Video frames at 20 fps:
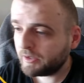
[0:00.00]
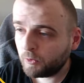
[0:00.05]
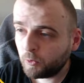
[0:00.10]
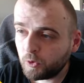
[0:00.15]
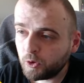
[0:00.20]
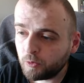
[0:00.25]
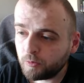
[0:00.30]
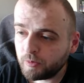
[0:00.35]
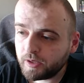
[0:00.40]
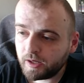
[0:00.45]

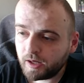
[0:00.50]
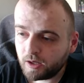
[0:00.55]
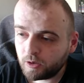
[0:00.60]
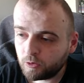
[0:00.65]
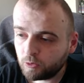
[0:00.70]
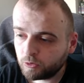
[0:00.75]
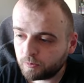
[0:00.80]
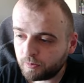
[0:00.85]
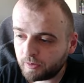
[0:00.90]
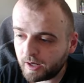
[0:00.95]
will be a
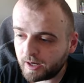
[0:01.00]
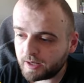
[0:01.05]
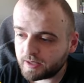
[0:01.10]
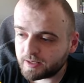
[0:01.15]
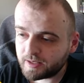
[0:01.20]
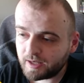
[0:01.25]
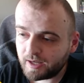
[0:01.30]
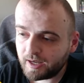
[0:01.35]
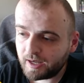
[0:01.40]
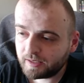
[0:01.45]
good
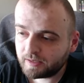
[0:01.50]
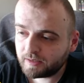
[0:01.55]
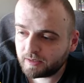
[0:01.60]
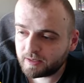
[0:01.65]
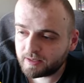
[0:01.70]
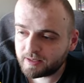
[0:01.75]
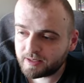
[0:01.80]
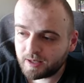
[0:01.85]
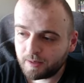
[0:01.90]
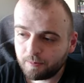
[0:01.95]
price at
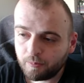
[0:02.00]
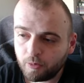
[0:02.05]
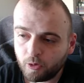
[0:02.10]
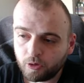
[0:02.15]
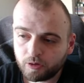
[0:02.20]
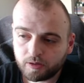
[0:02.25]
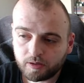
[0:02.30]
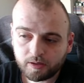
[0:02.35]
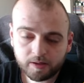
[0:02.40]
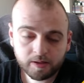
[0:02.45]
some
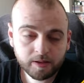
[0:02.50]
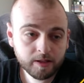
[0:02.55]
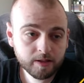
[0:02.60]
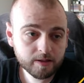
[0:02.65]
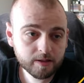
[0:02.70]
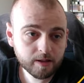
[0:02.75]
point this